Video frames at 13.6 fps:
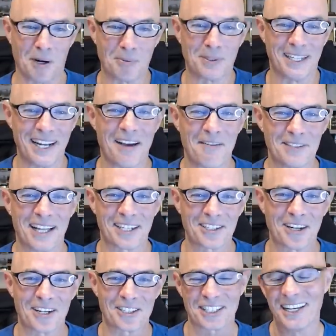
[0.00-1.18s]
probably going to have a lot of
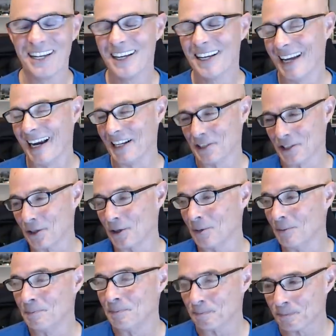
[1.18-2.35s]
cars and
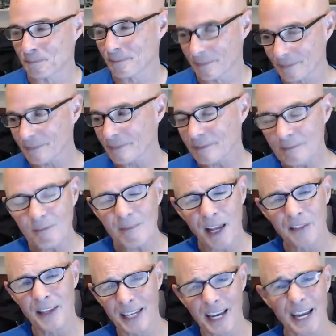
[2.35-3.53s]
so i
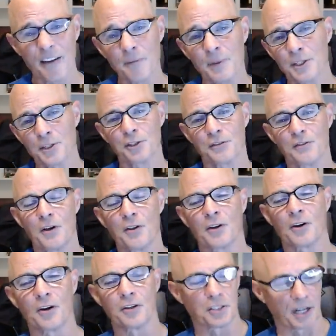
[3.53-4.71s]
think i have pictures of all the
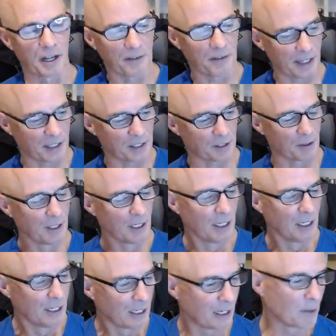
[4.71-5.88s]
cars that i've had so
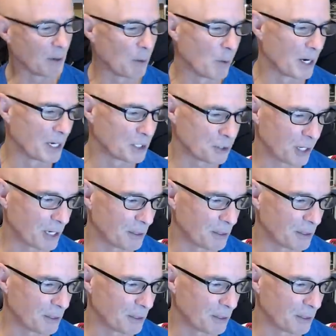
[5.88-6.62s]
i, I want to try